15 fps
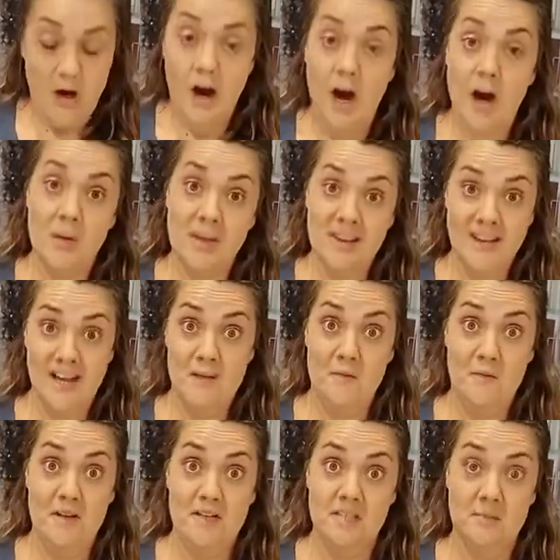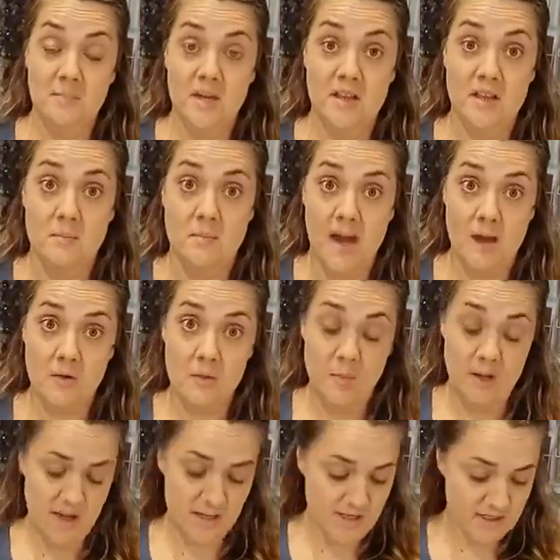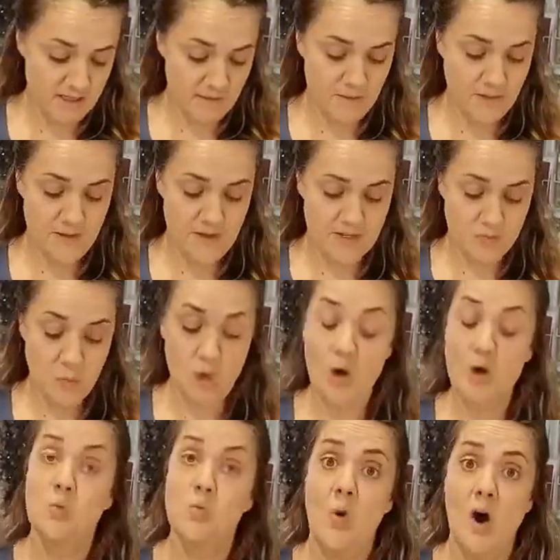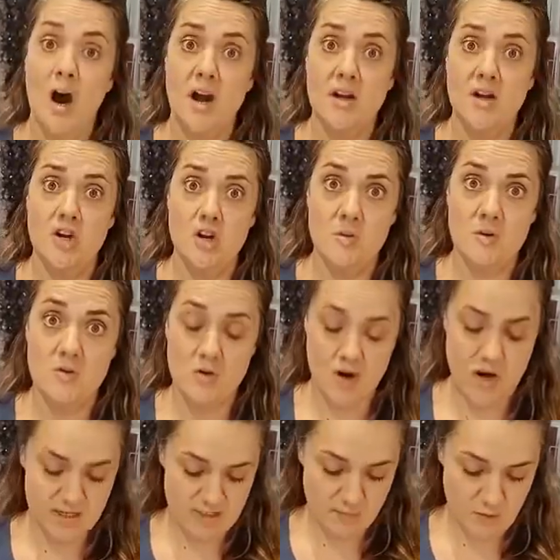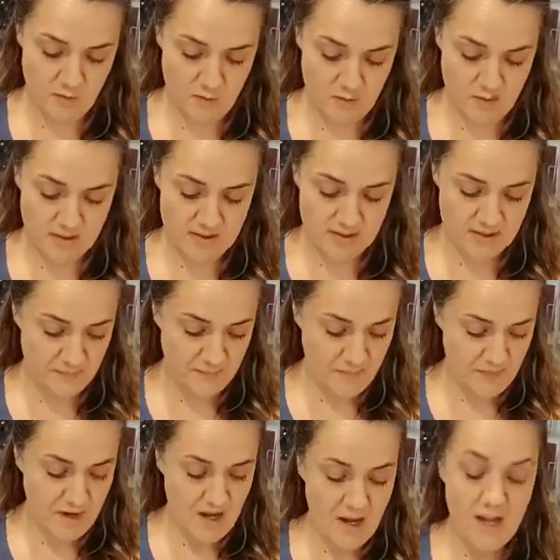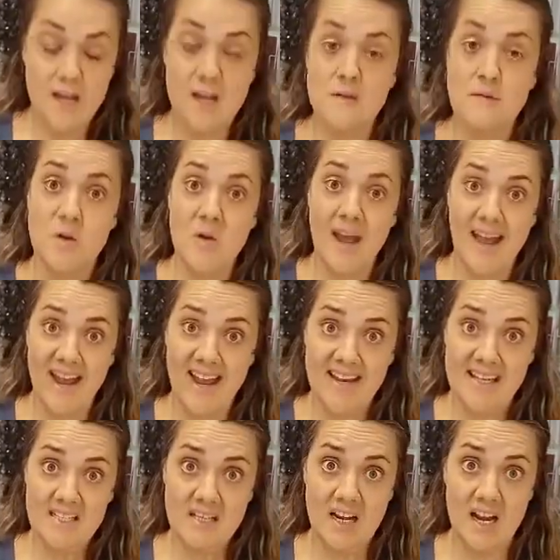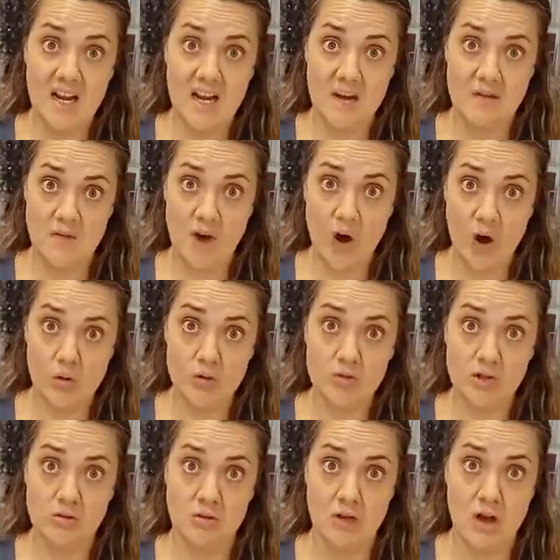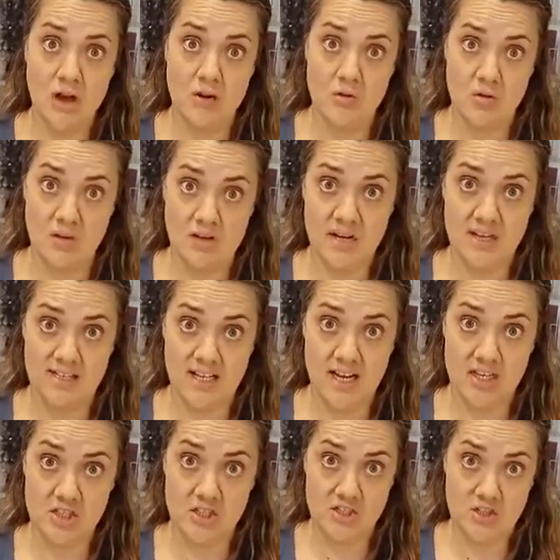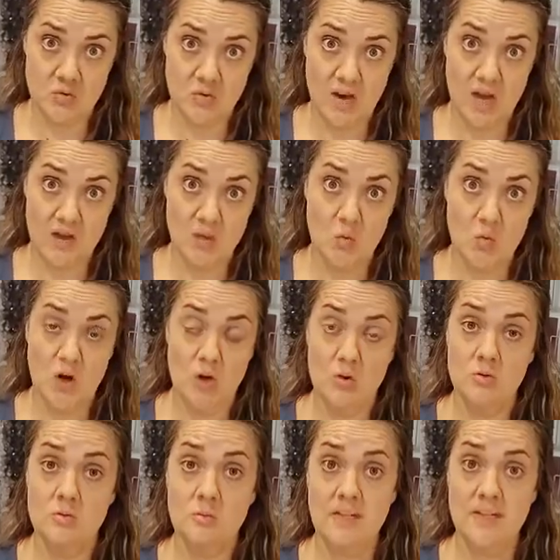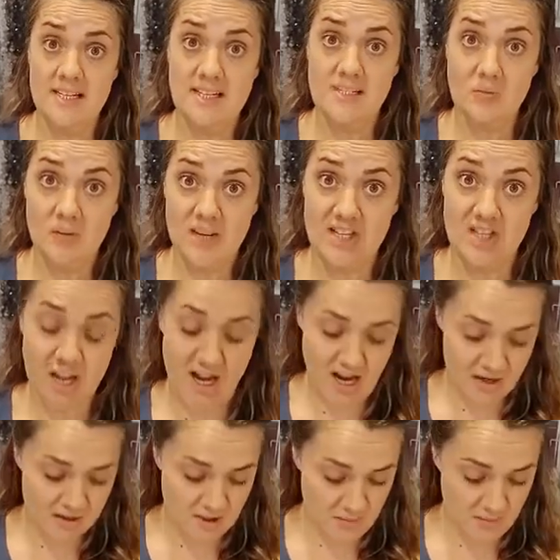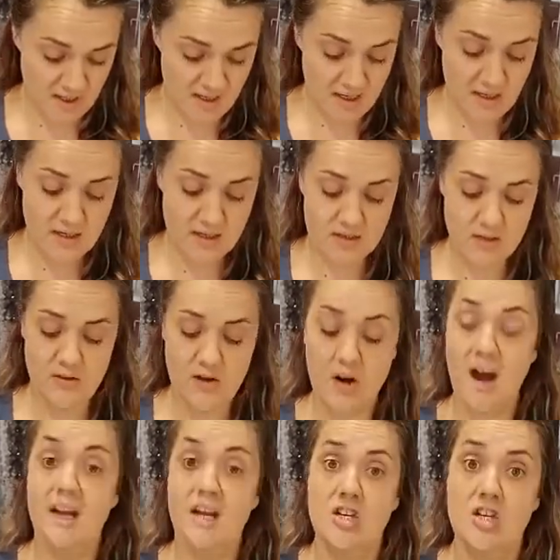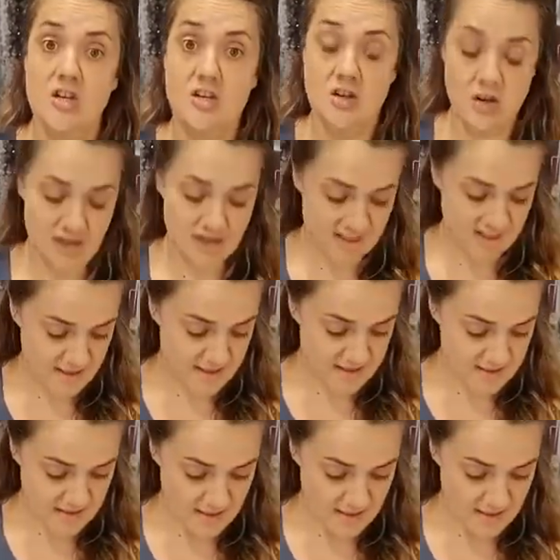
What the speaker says: I would love to be the mouthpiece for this worldwide human rights movements. If you head any of the Hold Your Line organisations around the world, please reach out to me so that I can unite us